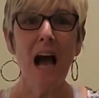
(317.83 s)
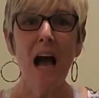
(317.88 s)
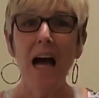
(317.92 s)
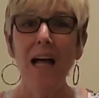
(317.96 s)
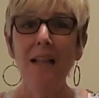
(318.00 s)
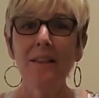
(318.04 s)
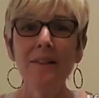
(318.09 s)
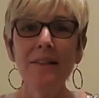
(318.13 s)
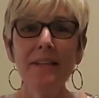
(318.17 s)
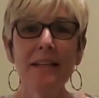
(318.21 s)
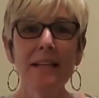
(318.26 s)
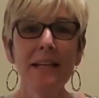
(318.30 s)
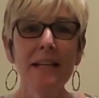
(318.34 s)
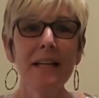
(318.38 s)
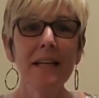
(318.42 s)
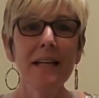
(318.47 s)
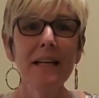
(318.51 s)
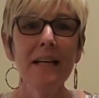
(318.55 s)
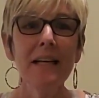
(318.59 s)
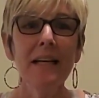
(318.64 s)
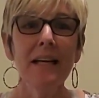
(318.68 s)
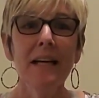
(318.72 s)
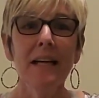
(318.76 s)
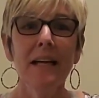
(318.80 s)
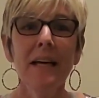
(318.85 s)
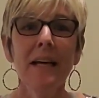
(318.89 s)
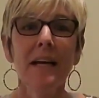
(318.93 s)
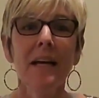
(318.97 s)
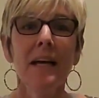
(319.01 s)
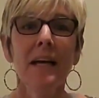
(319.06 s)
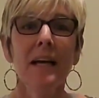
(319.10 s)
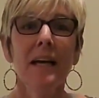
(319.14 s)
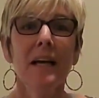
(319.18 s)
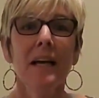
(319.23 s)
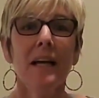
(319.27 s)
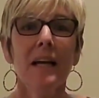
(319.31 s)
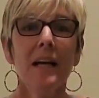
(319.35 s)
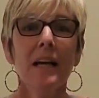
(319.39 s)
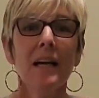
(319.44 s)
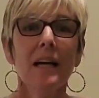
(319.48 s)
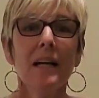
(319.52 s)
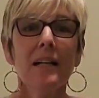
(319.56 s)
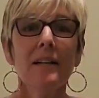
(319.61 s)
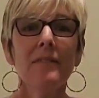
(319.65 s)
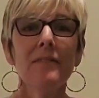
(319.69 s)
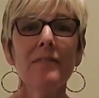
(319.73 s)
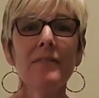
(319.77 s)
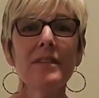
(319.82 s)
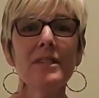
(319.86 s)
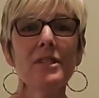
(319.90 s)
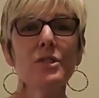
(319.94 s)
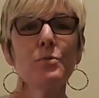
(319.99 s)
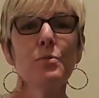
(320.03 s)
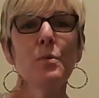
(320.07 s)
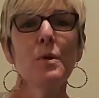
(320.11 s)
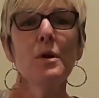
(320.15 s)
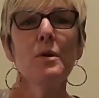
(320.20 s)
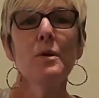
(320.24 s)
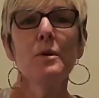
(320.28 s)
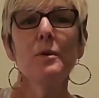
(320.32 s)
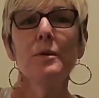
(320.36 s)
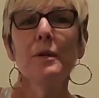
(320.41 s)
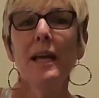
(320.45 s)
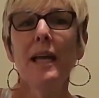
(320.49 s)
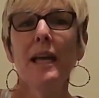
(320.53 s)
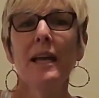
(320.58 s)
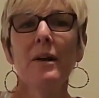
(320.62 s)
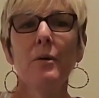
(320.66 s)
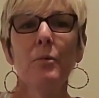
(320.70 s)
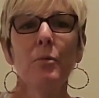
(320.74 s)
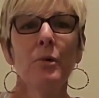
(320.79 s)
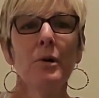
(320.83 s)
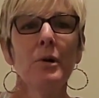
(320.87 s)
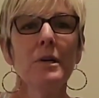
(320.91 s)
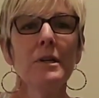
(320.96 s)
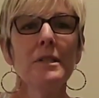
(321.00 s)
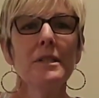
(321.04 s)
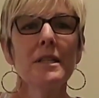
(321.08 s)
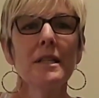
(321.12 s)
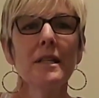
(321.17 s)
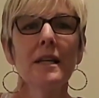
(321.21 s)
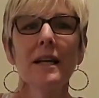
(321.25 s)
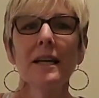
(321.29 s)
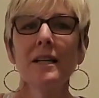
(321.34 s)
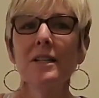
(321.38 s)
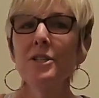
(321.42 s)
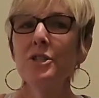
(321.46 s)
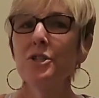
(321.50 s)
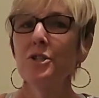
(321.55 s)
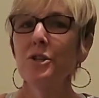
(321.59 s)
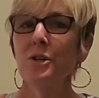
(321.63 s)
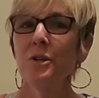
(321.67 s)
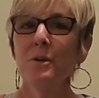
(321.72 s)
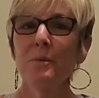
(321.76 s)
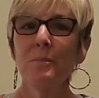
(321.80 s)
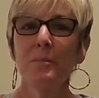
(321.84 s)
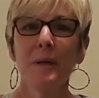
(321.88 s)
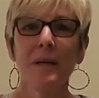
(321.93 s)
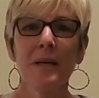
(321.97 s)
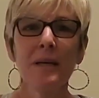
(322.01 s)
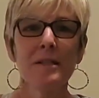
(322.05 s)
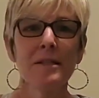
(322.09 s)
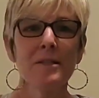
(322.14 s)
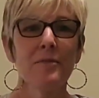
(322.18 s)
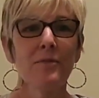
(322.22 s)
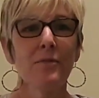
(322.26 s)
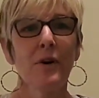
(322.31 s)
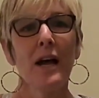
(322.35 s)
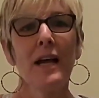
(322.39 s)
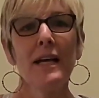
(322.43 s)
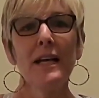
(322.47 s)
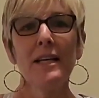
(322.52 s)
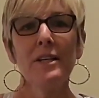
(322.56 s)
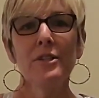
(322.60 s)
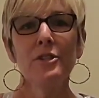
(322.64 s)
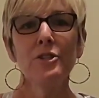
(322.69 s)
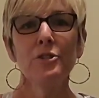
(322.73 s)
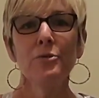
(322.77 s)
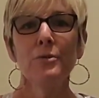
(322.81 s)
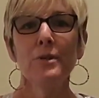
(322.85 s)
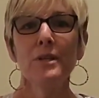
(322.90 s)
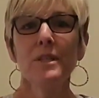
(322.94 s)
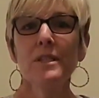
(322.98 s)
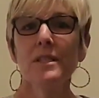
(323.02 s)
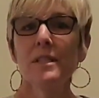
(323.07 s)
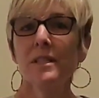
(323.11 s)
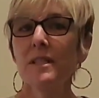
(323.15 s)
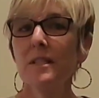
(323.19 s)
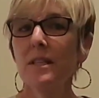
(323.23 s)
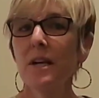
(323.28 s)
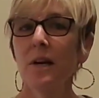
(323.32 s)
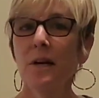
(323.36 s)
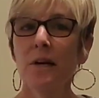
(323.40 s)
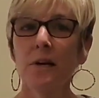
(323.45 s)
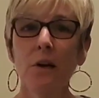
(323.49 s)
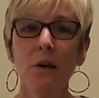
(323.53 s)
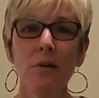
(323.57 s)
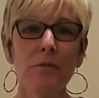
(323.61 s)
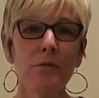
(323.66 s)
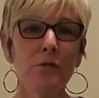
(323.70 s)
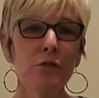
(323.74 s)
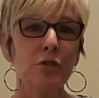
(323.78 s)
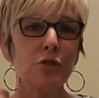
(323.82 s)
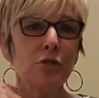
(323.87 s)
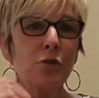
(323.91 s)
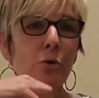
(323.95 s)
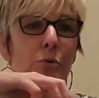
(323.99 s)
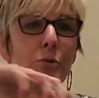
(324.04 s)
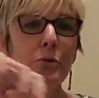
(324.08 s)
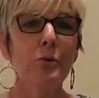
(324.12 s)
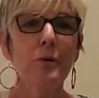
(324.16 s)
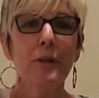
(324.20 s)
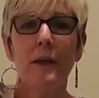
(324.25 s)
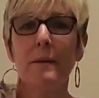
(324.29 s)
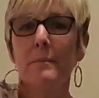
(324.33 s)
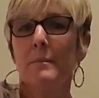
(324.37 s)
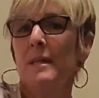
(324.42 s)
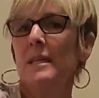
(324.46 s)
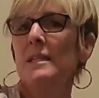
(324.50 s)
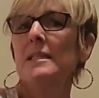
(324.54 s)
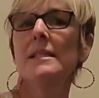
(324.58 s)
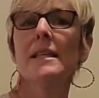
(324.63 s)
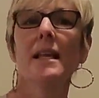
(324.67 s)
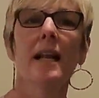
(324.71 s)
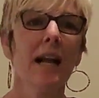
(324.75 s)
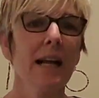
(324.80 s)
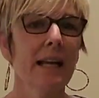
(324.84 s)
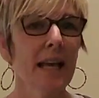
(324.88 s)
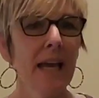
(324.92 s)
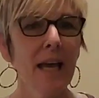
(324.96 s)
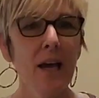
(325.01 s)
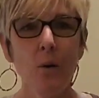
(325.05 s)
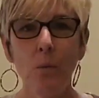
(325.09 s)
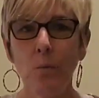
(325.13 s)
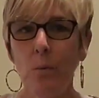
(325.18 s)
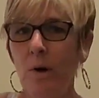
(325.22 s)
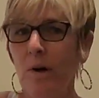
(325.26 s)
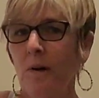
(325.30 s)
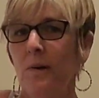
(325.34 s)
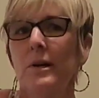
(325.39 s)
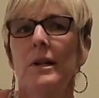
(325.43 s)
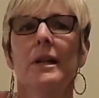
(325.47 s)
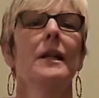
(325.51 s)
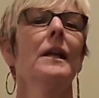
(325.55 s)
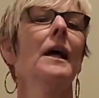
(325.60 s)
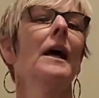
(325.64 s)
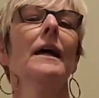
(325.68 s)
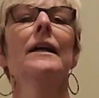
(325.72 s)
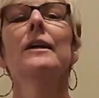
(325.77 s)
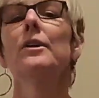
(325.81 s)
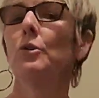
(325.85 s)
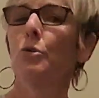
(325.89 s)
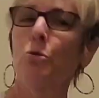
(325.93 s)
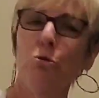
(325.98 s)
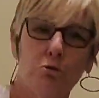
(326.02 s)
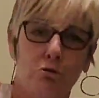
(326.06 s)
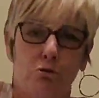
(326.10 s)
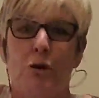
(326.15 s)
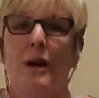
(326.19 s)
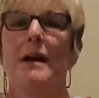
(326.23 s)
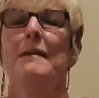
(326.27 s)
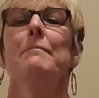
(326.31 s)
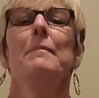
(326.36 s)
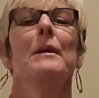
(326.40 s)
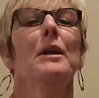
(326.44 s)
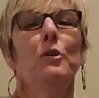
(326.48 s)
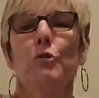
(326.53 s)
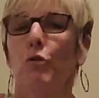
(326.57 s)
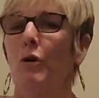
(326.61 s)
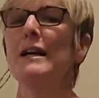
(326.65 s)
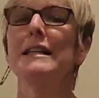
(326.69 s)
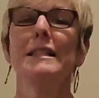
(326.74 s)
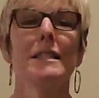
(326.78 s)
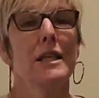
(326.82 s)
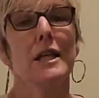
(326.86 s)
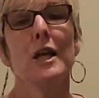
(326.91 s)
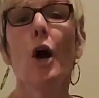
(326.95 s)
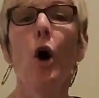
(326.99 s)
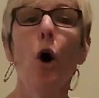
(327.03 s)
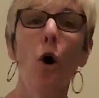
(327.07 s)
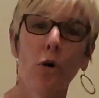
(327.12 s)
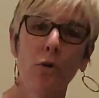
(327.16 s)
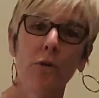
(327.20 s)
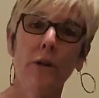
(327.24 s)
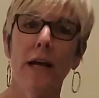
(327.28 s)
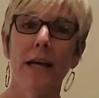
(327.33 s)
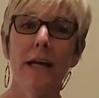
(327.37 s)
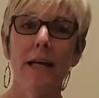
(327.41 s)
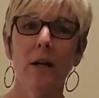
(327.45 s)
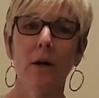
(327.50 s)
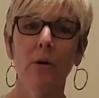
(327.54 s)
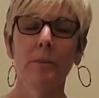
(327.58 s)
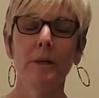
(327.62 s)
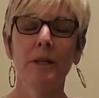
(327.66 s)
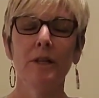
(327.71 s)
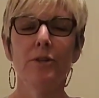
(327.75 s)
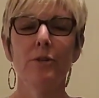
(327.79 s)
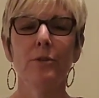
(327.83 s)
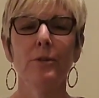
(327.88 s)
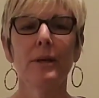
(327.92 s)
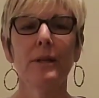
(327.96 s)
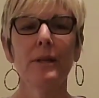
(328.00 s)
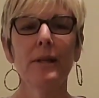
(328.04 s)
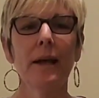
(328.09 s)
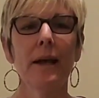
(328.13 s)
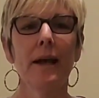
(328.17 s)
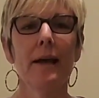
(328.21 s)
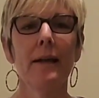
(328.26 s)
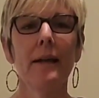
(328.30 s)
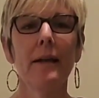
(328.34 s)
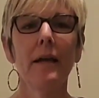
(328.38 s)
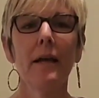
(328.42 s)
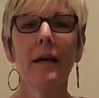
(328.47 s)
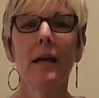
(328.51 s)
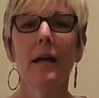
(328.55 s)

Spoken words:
like, this one can't work as a night shirt because if I can do this and tug it off the shoulder, that means that I can't wear it at night. It'll drive me crazy all night. I'll be doing that.